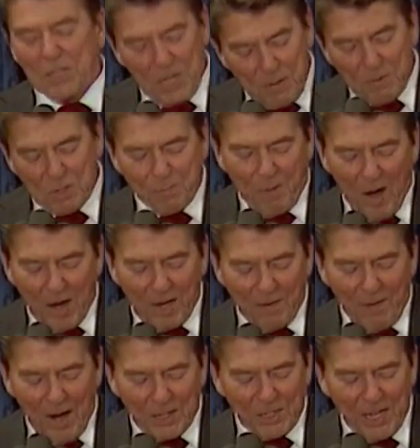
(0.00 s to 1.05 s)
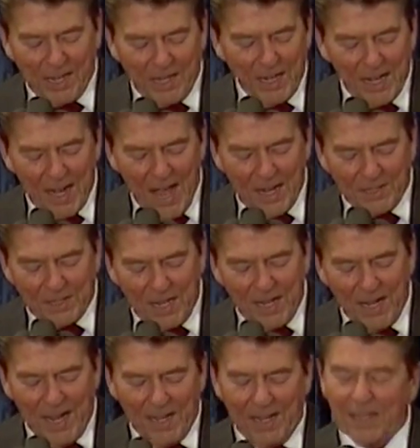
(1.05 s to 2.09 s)
She was part of our ticket in
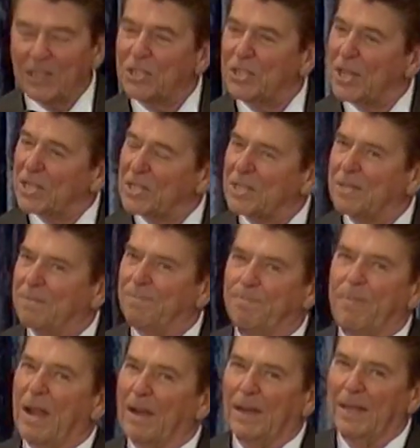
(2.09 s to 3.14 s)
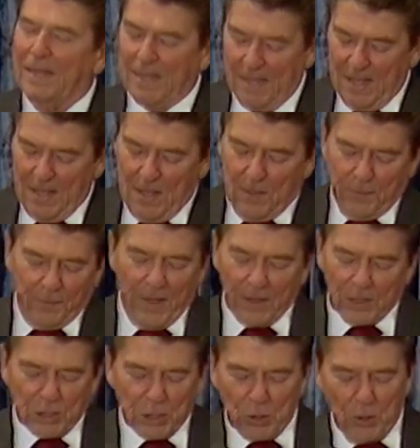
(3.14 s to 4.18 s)
nineteen eighty and just barely
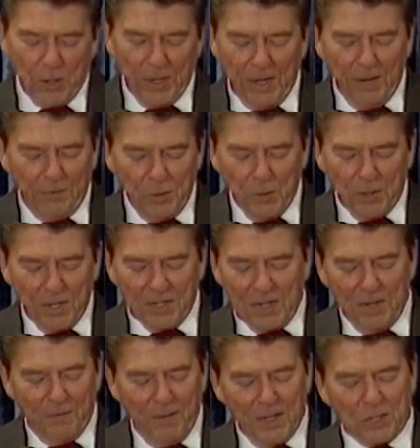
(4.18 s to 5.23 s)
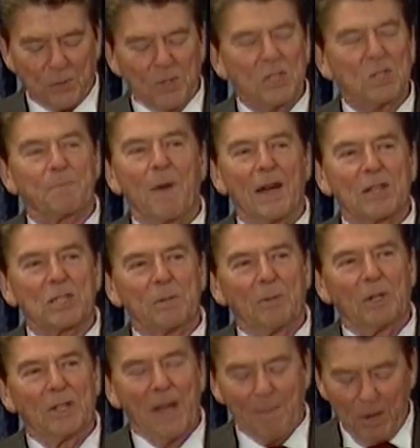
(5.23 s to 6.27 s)
fell short. And if you can convince
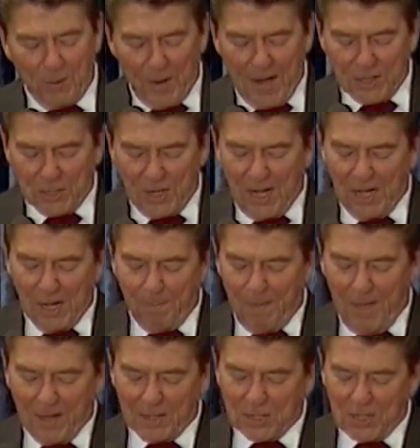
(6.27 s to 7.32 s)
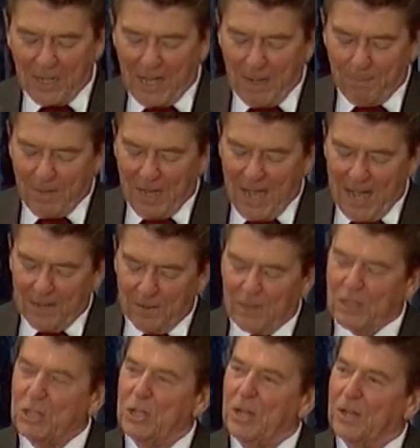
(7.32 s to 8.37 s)
responsible Democrats and independents to get behind her
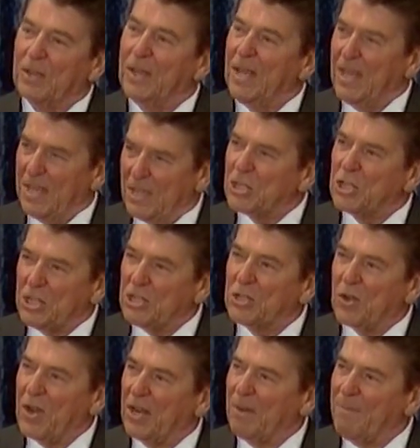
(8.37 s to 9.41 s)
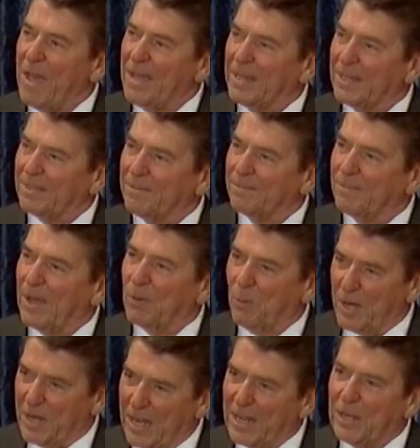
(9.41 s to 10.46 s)
this year, she's going to make it,
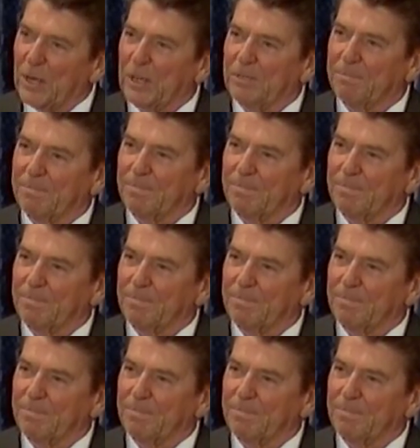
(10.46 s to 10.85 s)
and we need her.